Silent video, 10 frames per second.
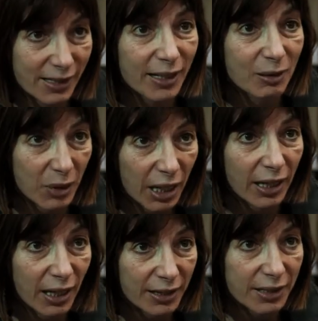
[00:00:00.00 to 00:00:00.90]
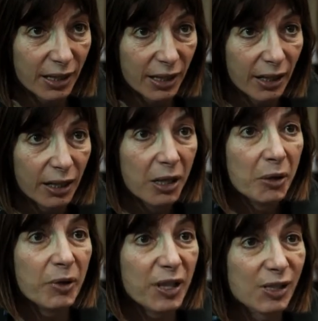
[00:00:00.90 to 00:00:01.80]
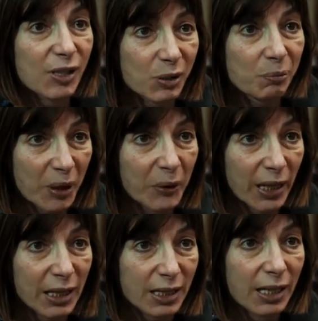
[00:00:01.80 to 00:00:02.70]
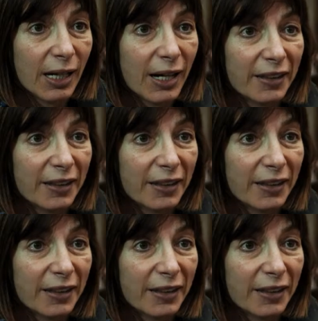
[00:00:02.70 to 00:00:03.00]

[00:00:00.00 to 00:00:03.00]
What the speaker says: tell my idea with a spirit